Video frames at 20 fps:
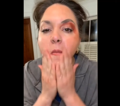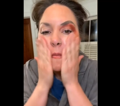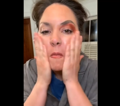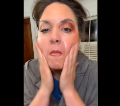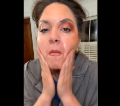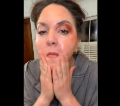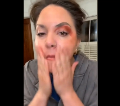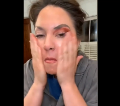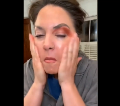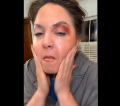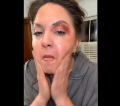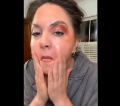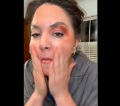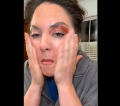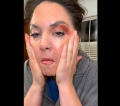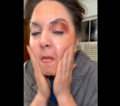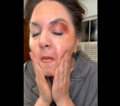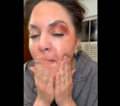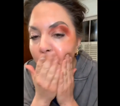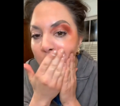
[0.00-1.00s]

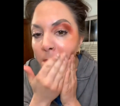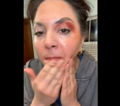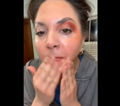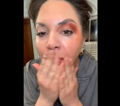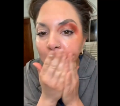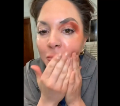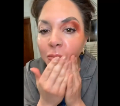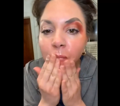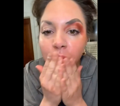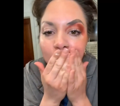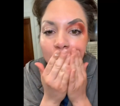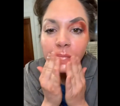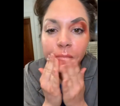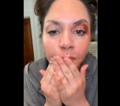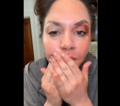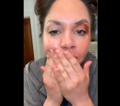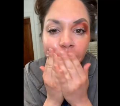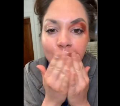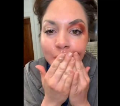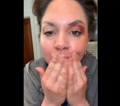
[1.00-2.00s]

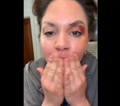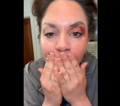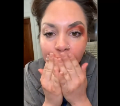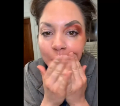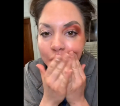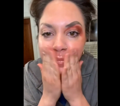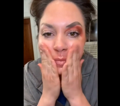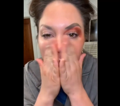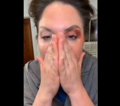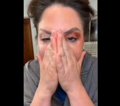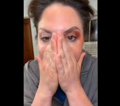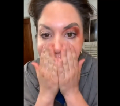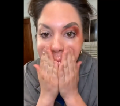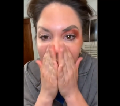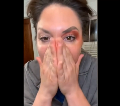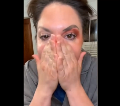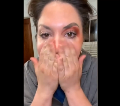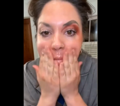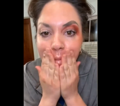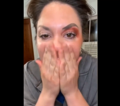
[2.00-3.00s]

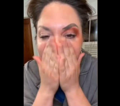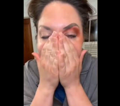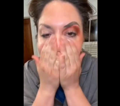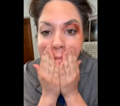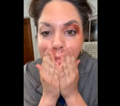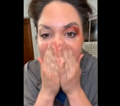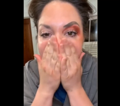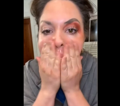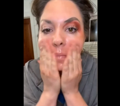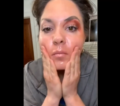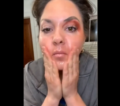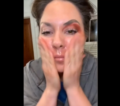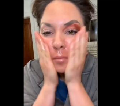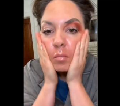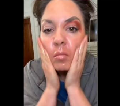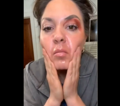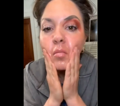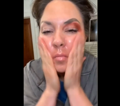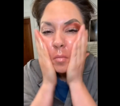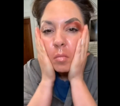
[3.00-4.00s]

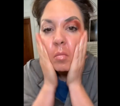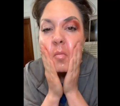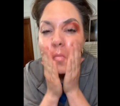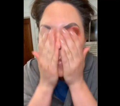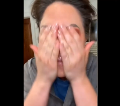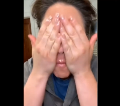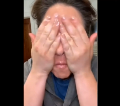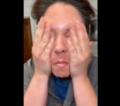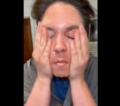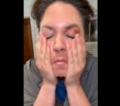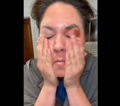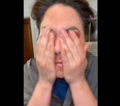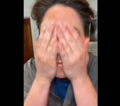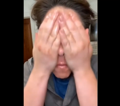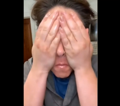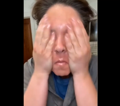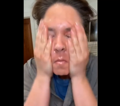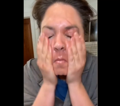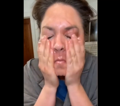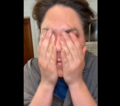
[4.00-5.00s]

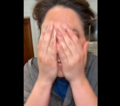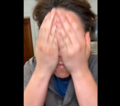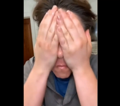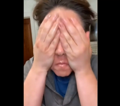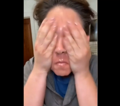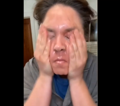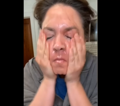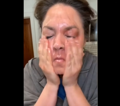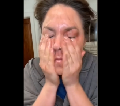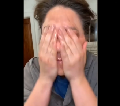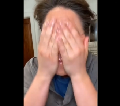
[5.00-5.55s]
(silence)